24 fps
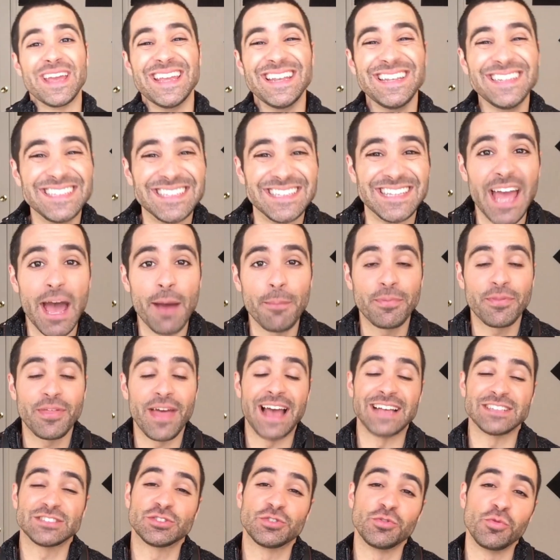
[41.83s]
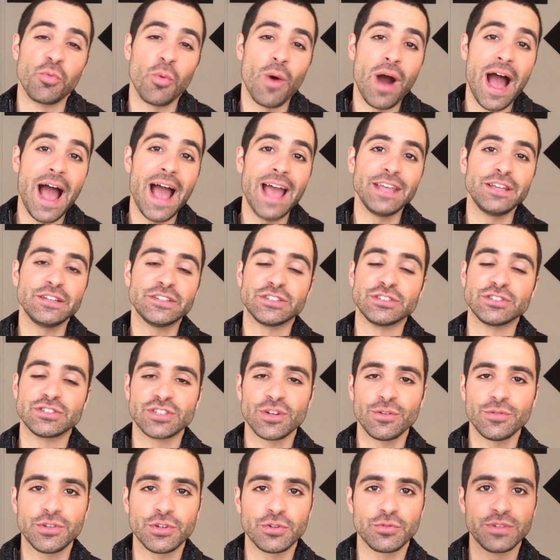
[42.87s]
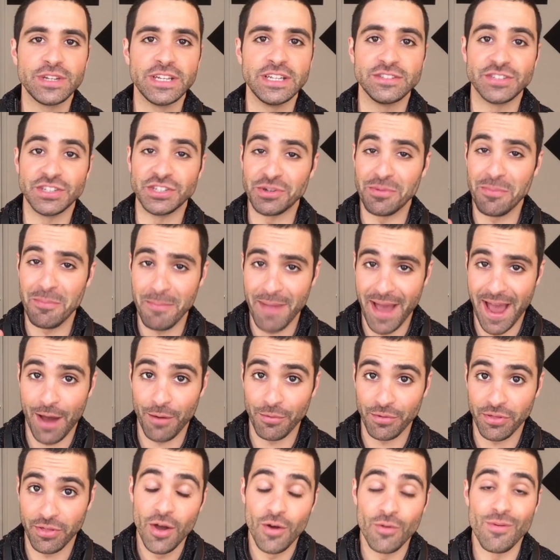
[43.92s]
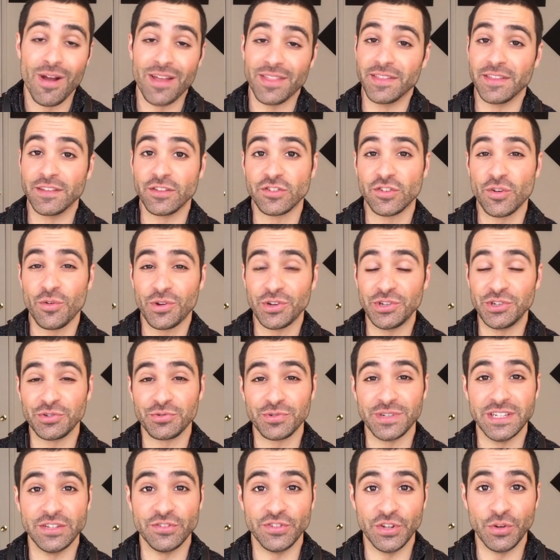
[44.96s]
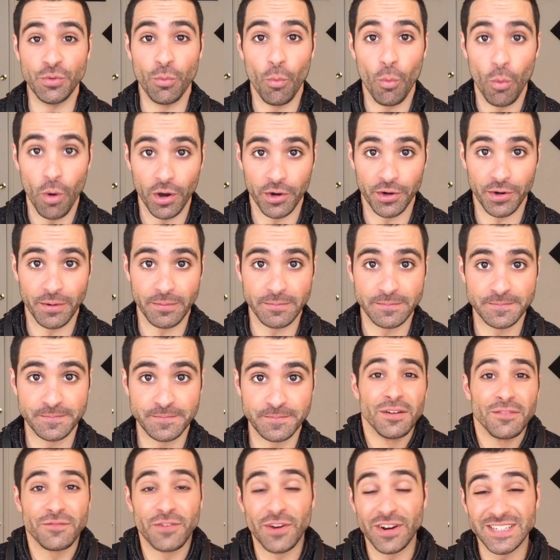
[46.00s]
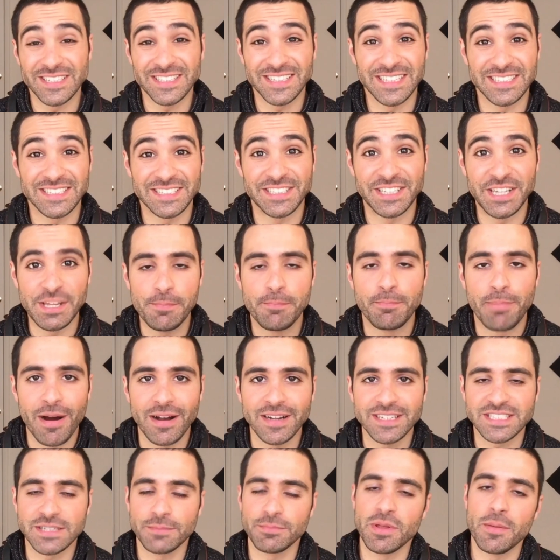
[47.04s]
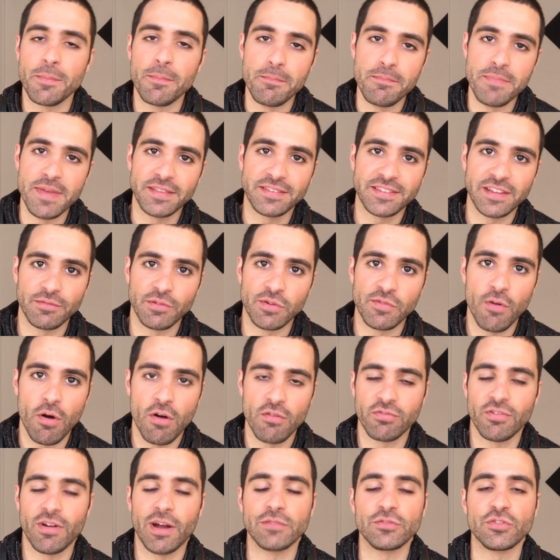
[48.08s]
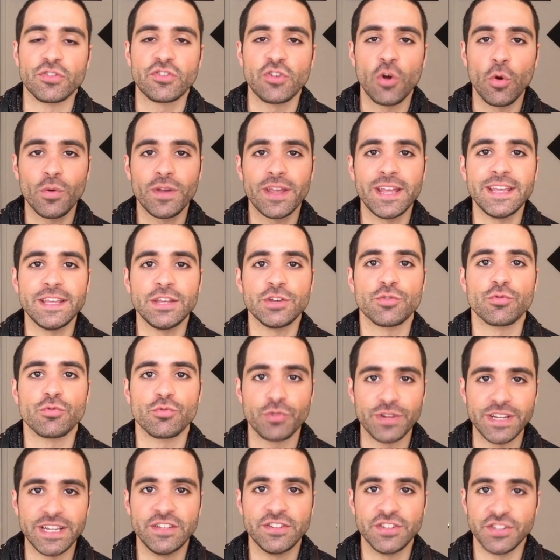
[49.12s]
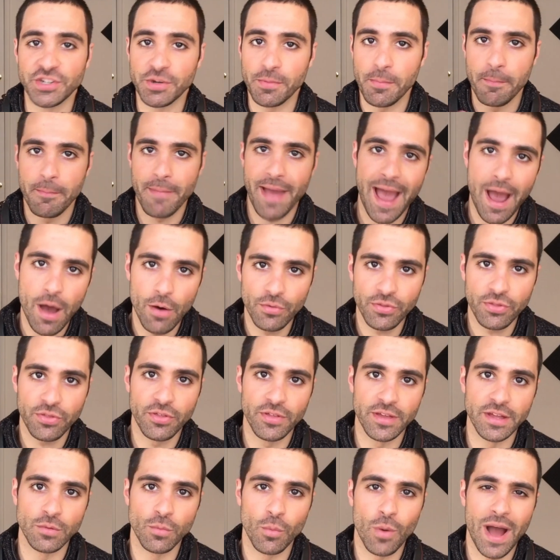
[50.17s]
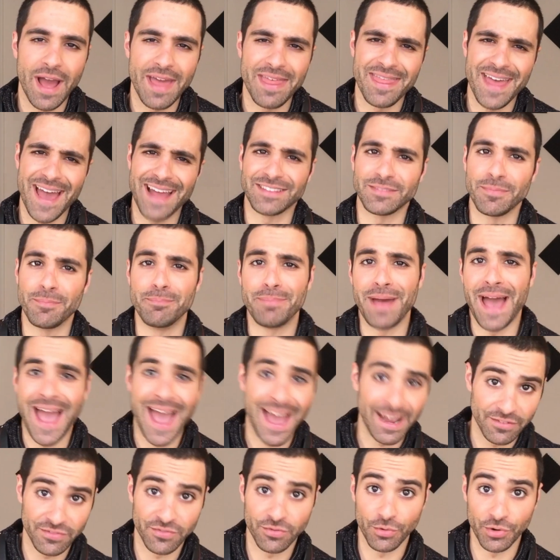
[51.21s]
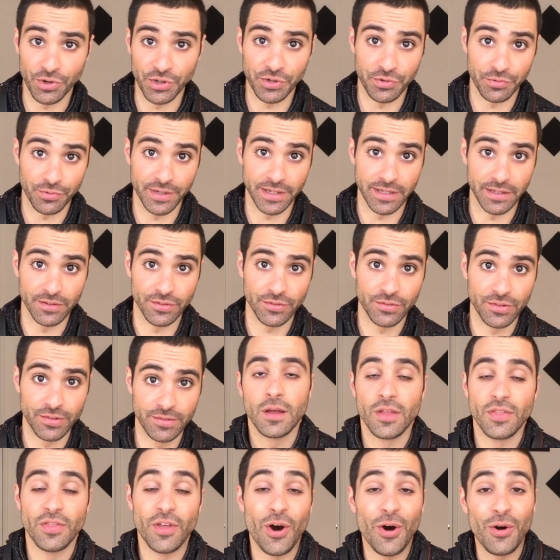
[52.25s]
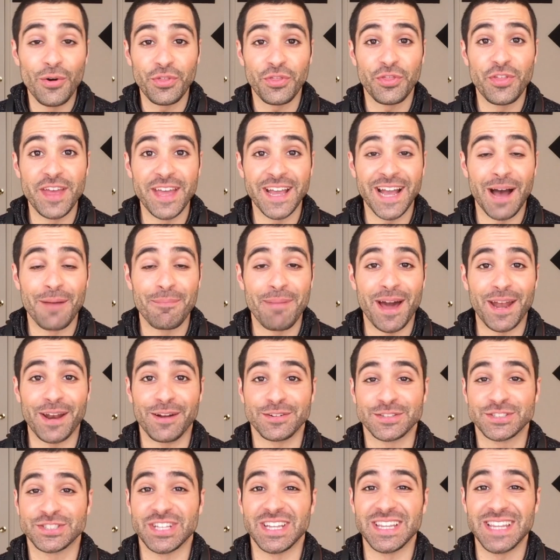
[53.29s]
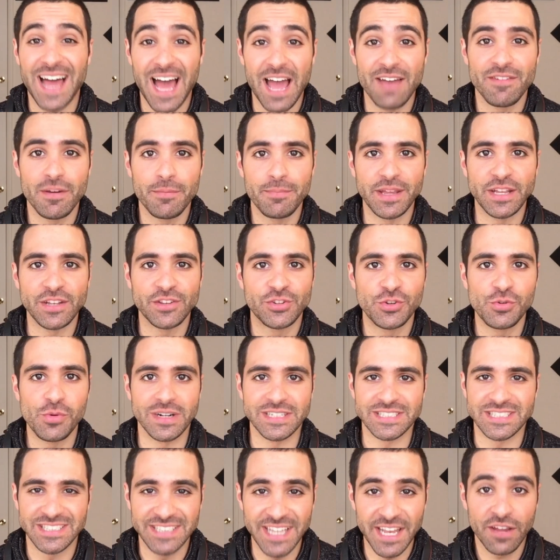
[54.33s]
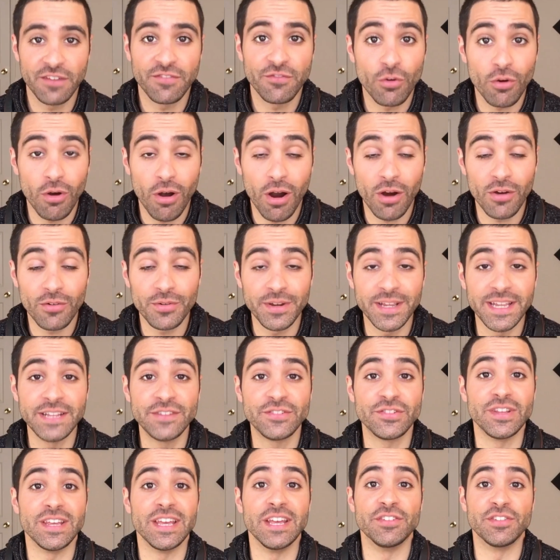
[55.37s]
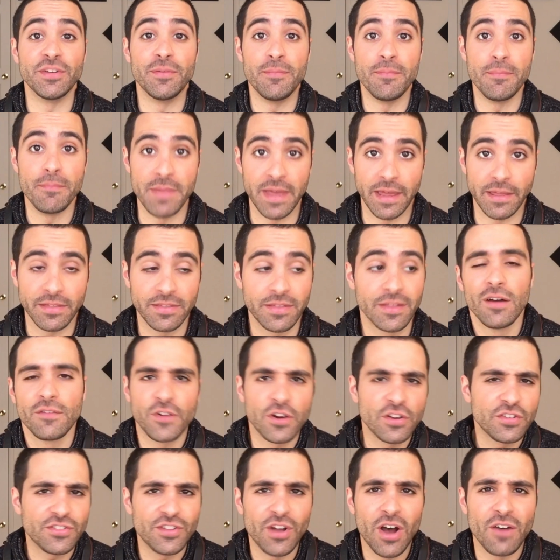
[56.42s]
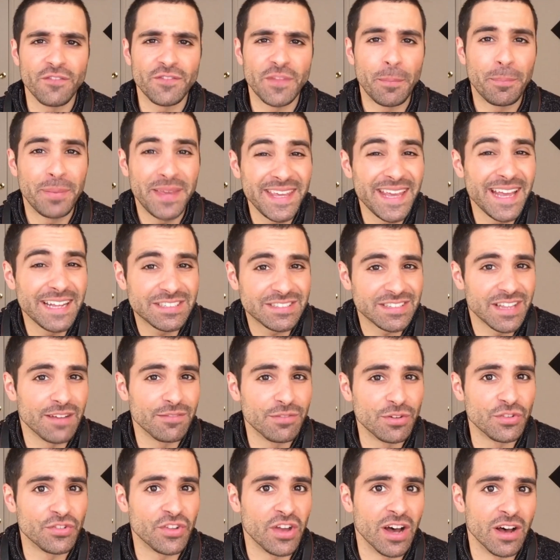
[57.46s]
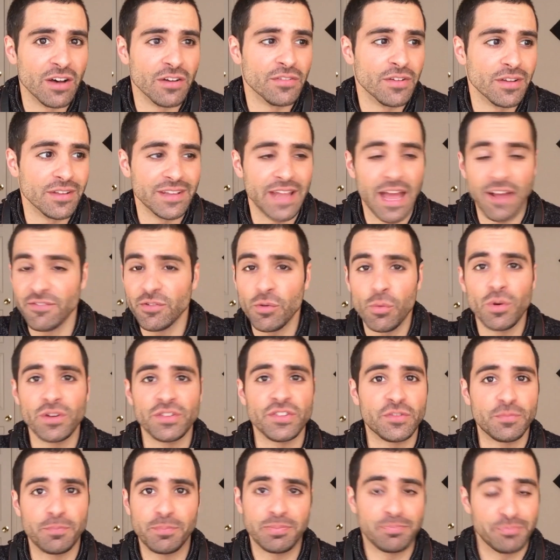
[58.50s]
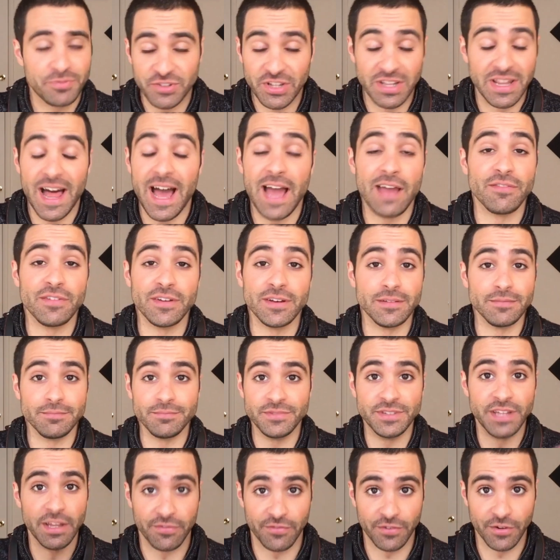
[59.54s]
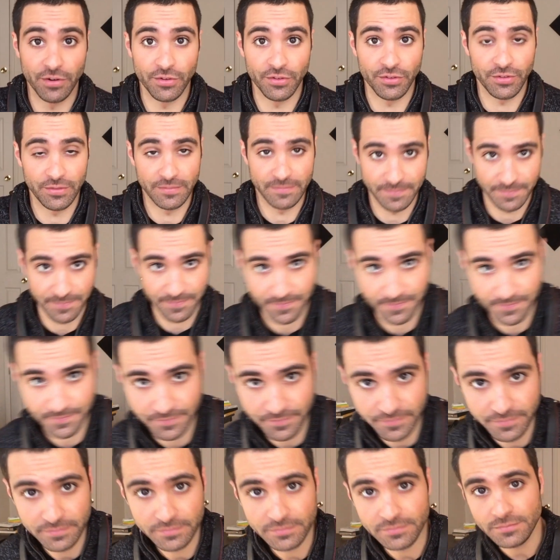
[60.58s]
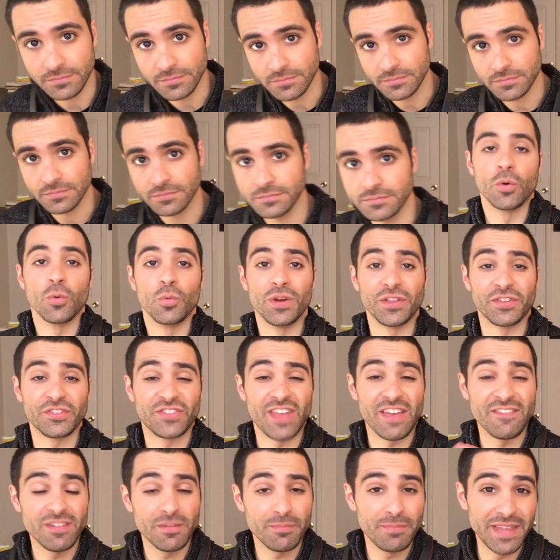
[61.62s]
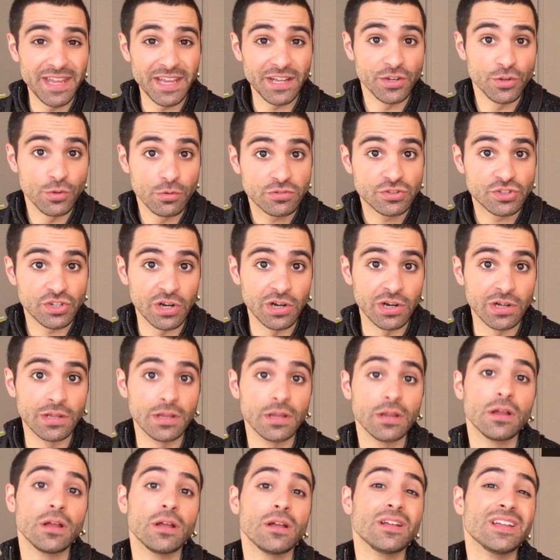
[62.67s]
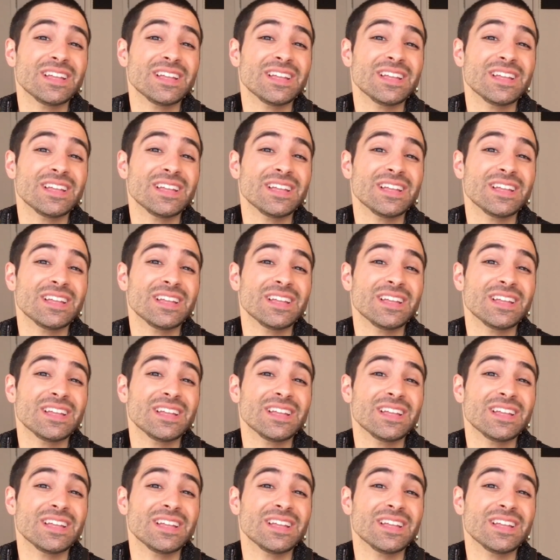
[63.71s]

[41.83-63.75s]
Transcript: in depth as to why you should soak your reeds in your mouth rather than soaking your reeds in water. First, let's debunk some of the myths that revolve around soaking your reeds in your mouth and why that's bad for your reeds. The whole thing about our saliva being too acidic for our reeds is a myth. First off, the pH levels of everyone's saliva differs. With 7 being neutral,